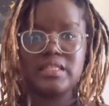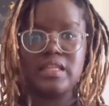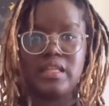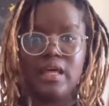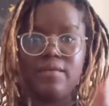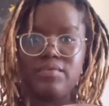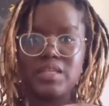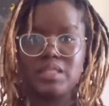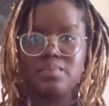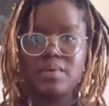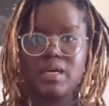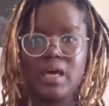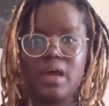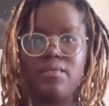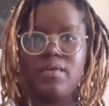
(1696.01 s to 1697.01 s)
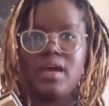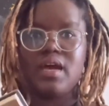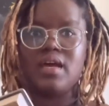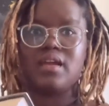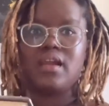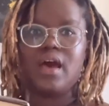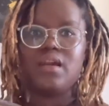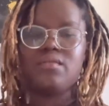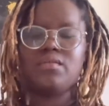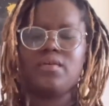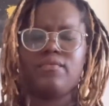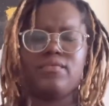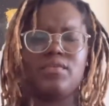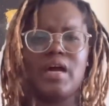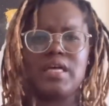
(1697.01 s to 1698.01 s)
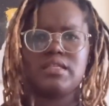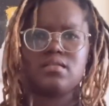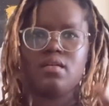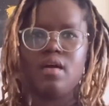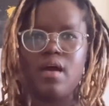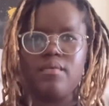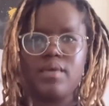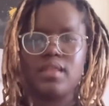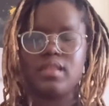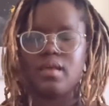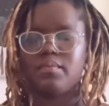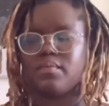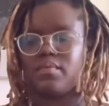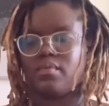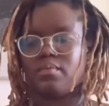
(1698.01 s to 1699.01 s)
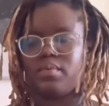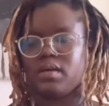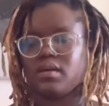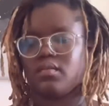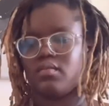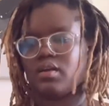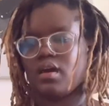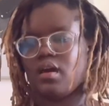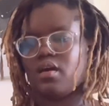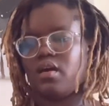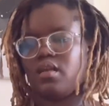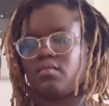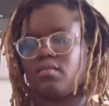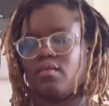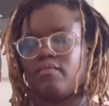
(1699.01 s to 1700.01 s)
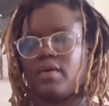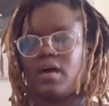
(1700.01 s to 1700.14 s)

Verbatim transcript: The Loveless book I read. I don't know if you guys know I read that book or not. I don't know if I